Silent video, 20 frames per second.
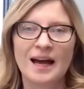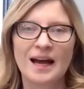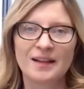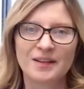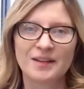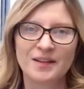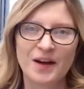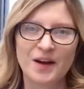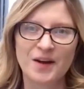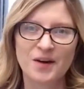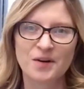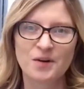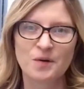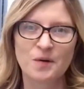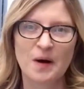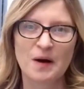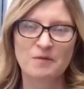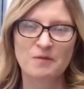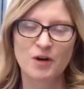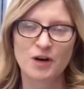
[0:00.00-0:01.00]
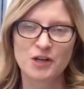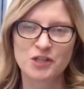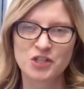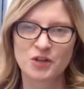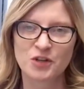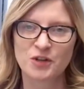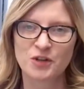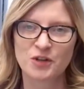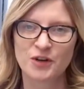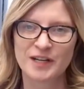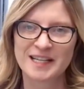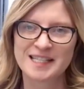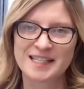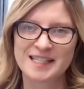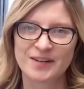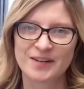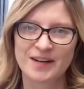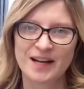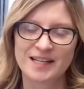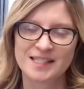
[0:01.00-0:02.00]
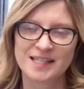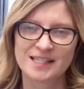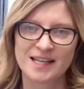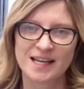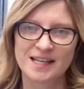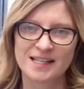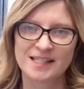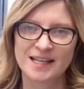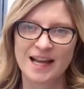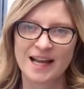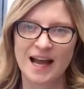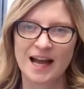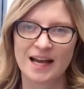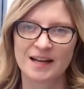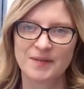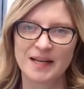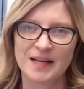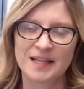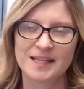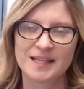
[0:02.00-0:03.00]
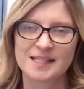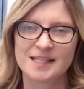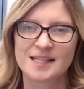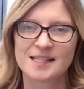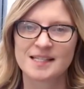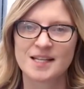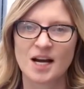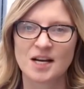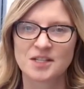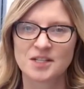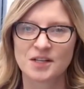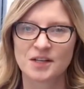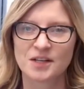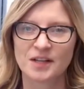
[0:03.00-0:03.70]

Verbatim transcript: Hello, Virtual Learning Center at Success Academy. This is Dr.